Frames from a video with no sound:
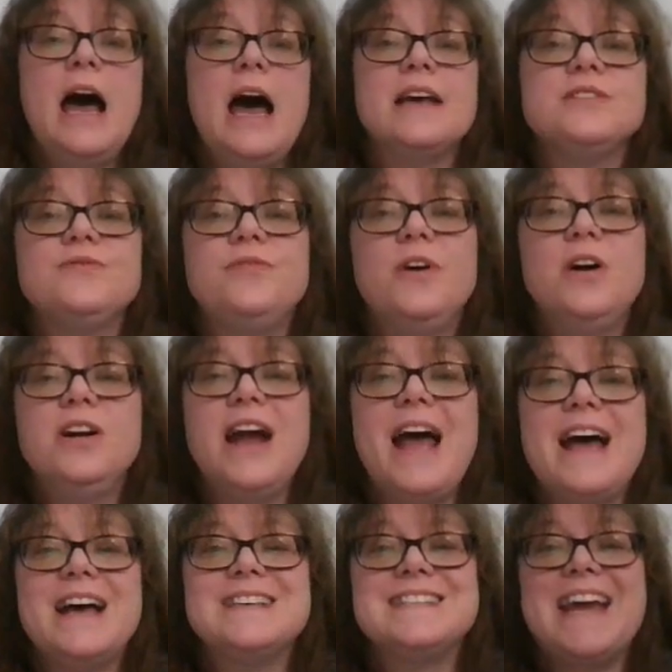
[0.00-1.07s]
As far
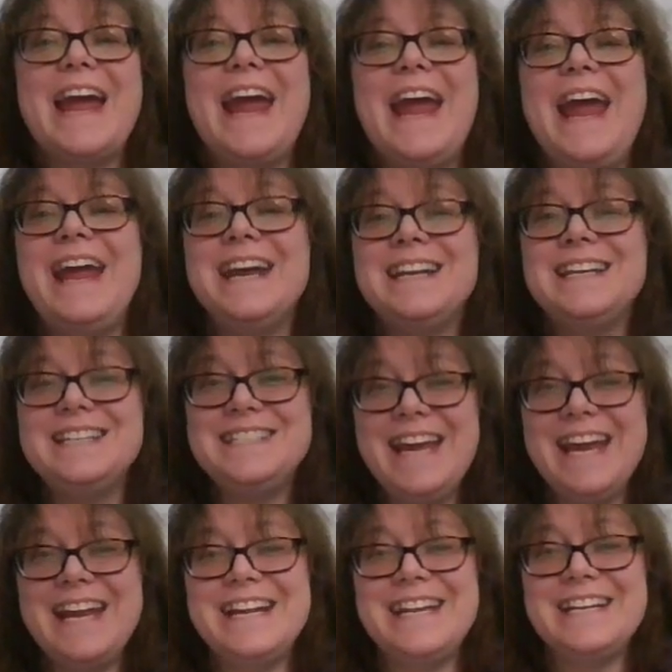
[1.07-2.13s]
as
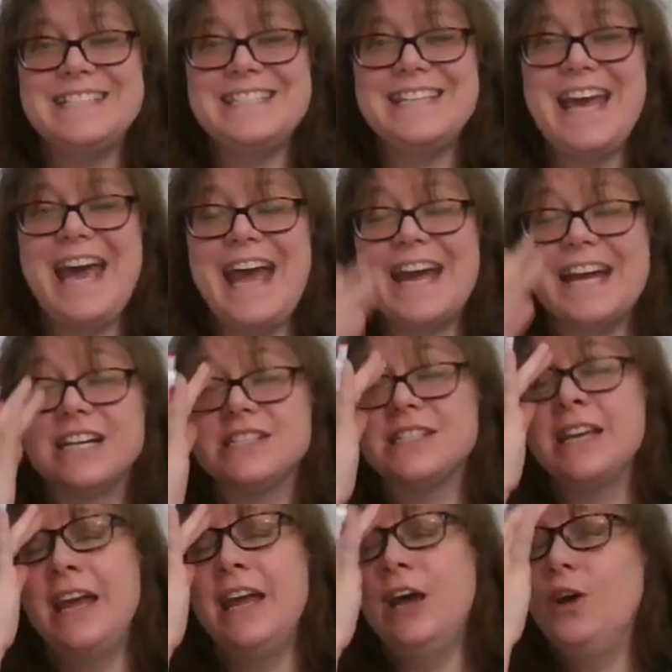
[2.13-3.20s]
annotating text,
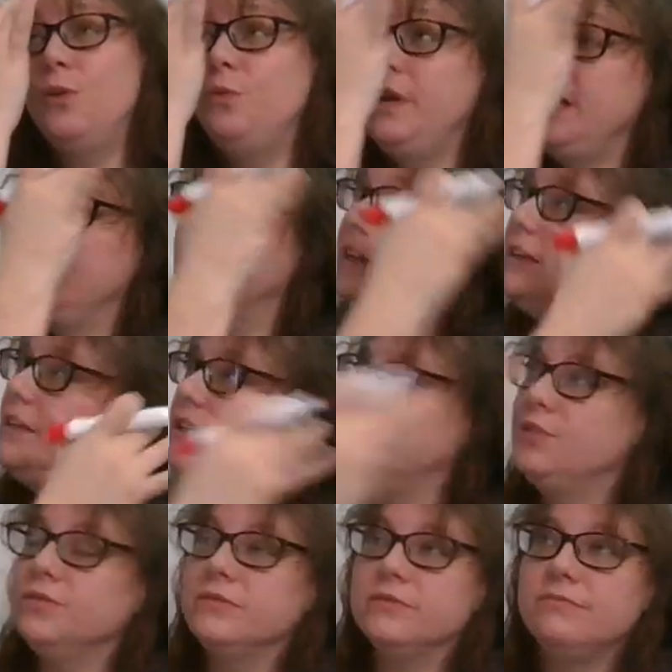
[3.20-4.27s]

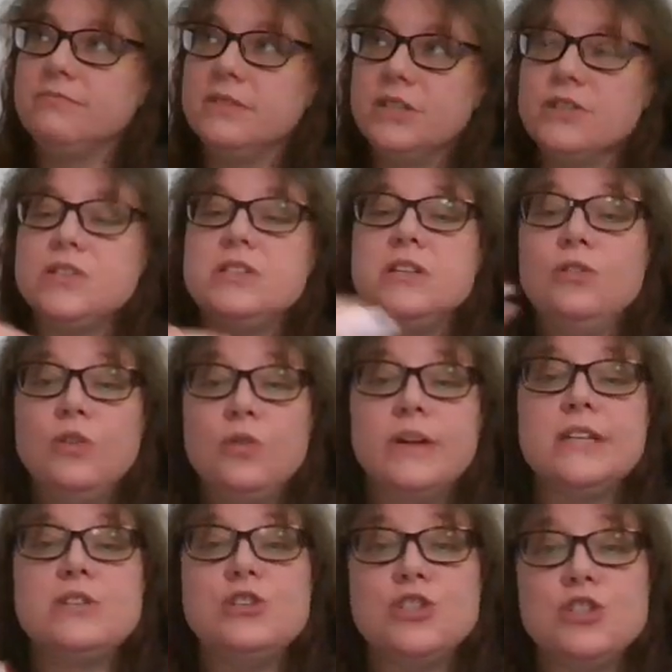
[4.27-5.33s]
you're still
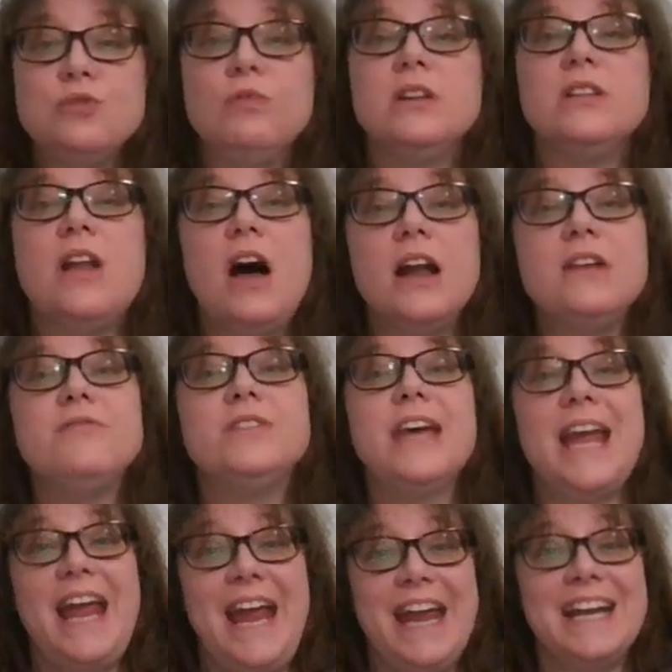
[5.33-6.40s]
going to do a lot of
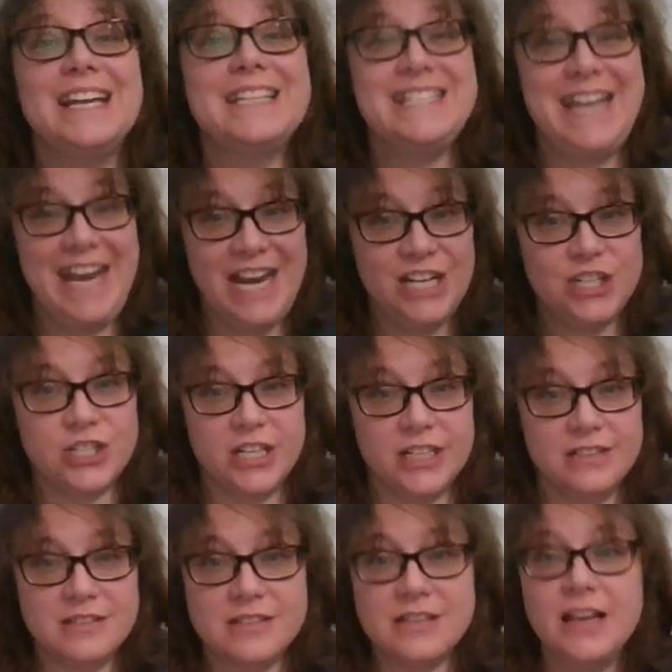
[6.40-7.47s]
the
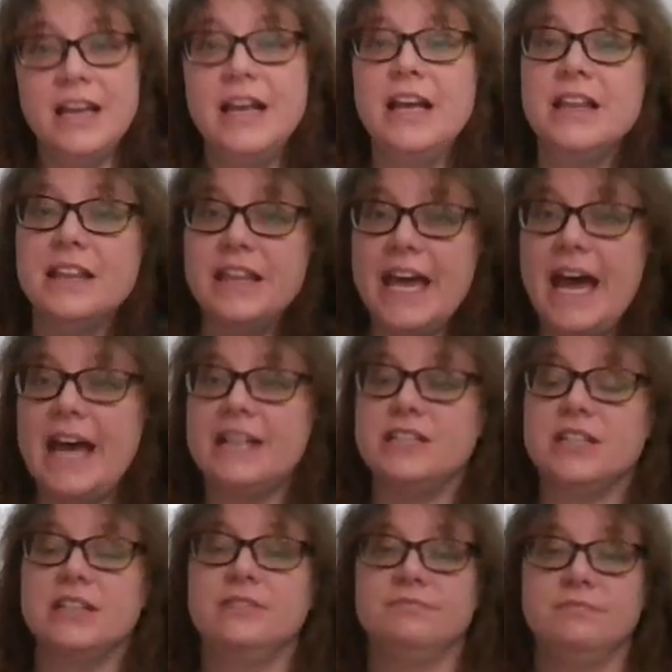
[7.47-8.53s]
annotations
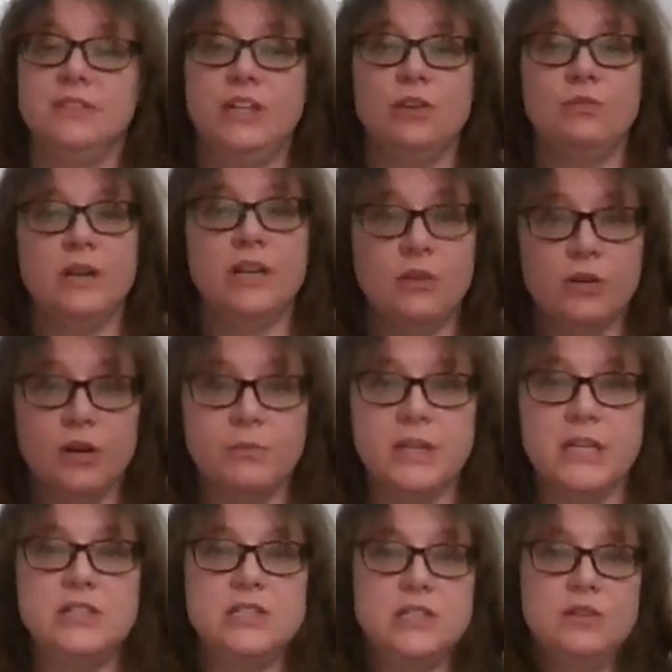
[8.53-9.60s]
that you would
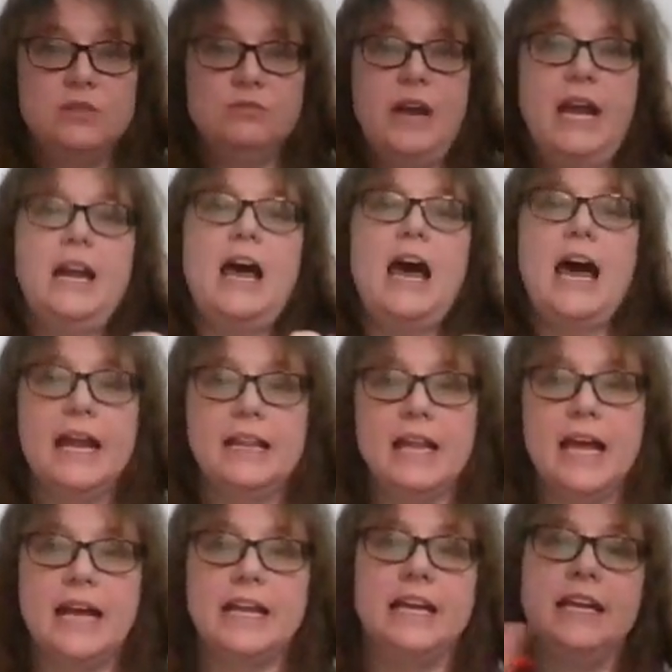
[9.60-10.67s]
normally do, right?
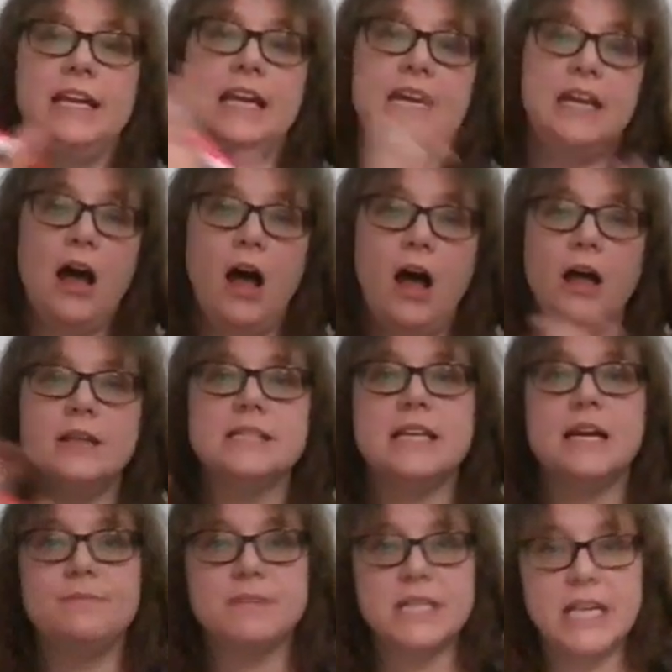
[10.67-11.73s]
Highlighting key
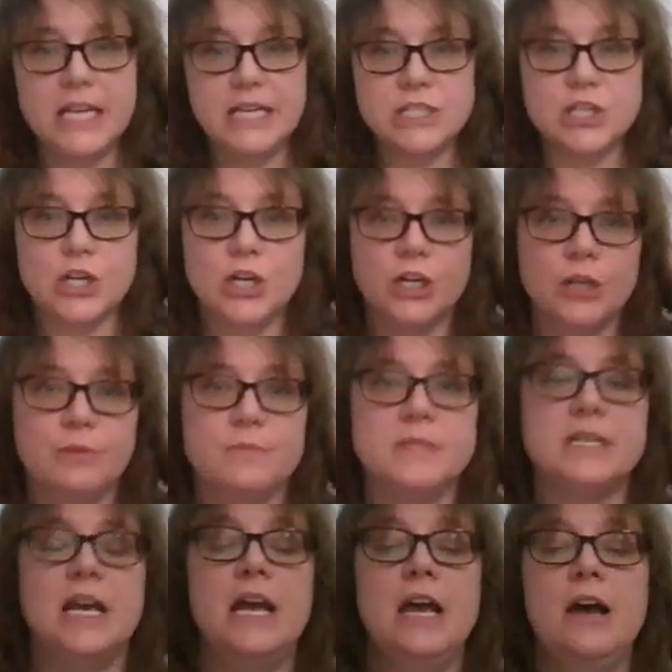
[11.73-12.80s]
concepts, key
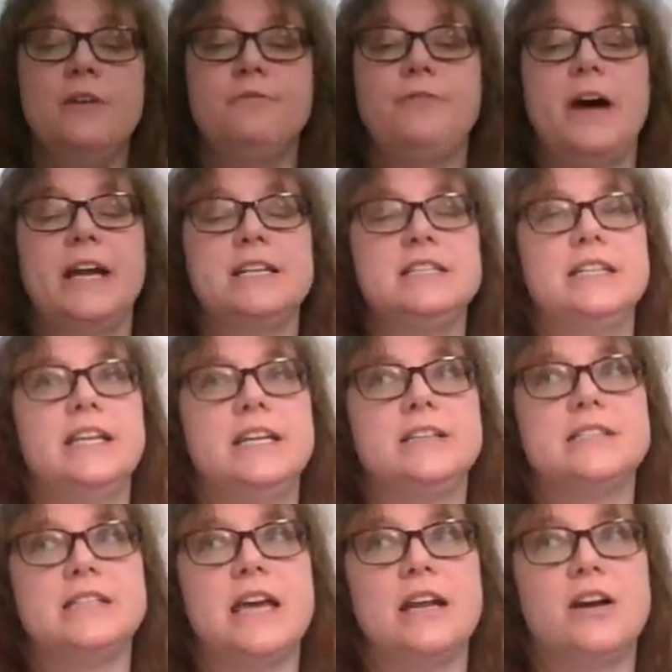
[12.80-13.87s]
terms, find
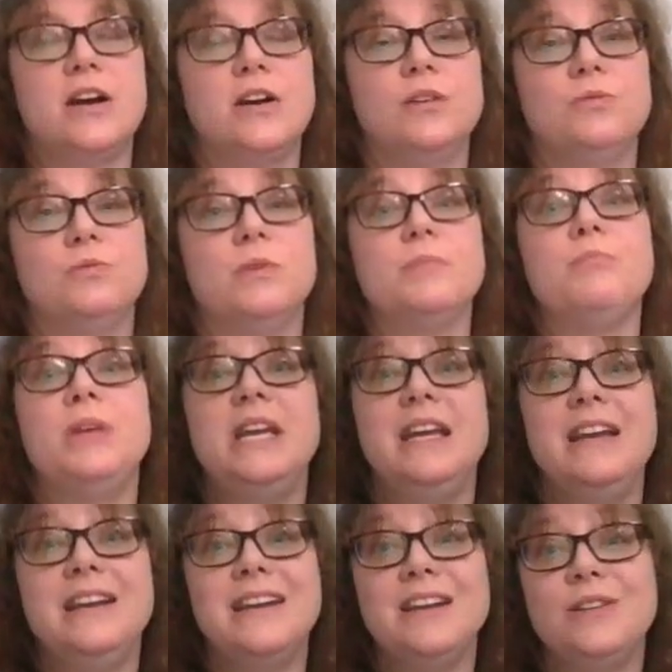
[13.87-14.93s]
things that are
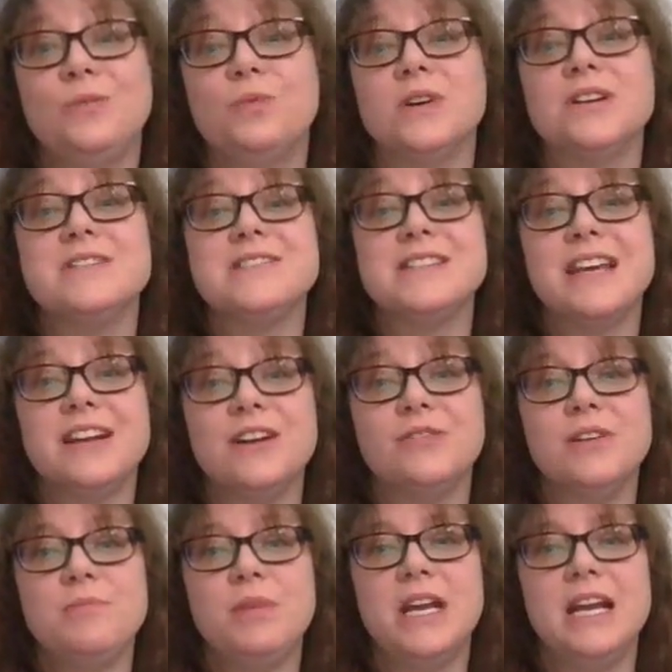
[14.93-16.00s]
repeated, words that are
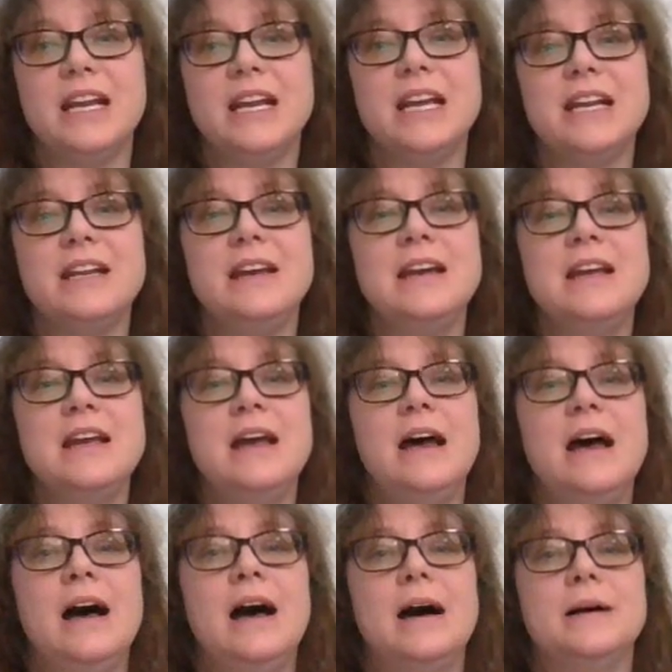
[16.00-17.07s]
repeated.
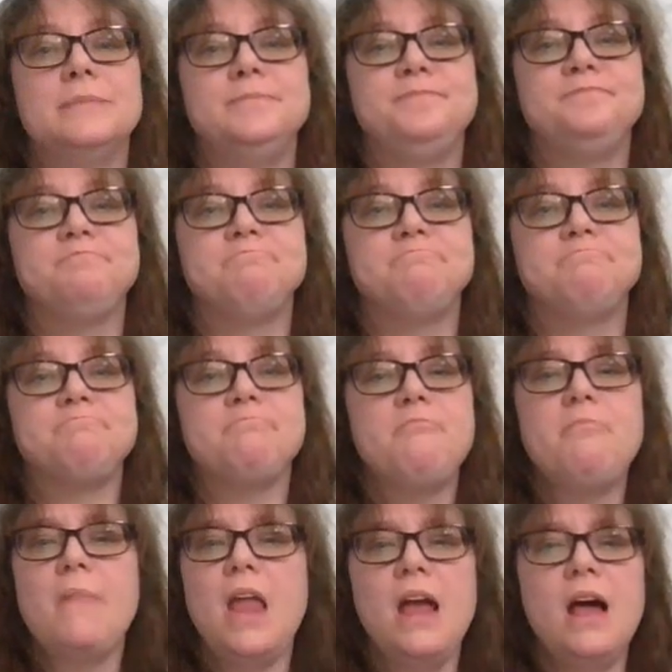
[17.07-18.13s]

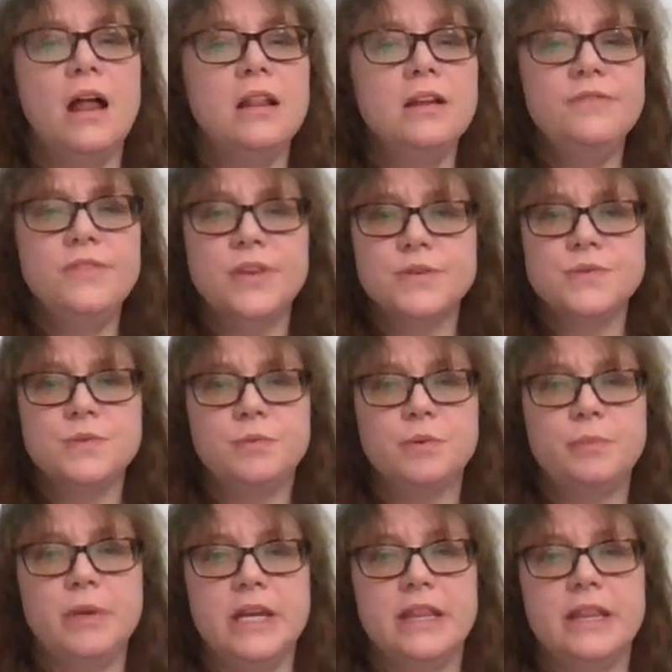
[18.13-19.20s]
All of those will
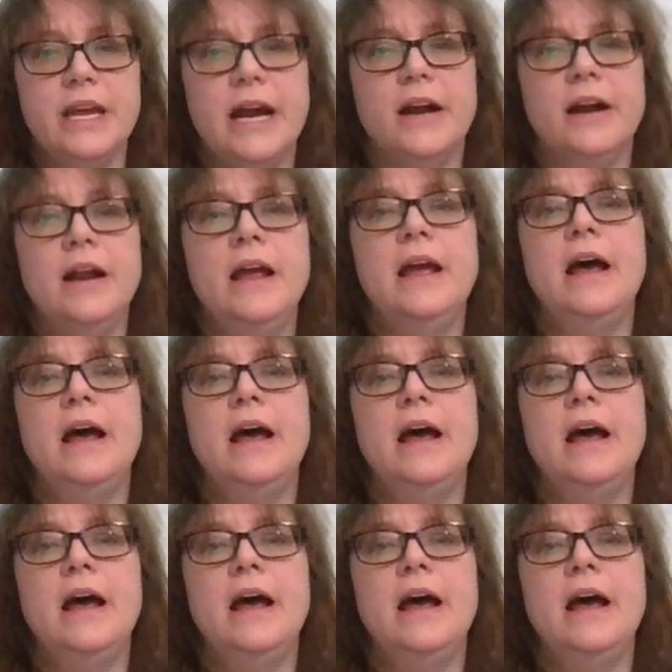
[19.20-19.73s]
be there.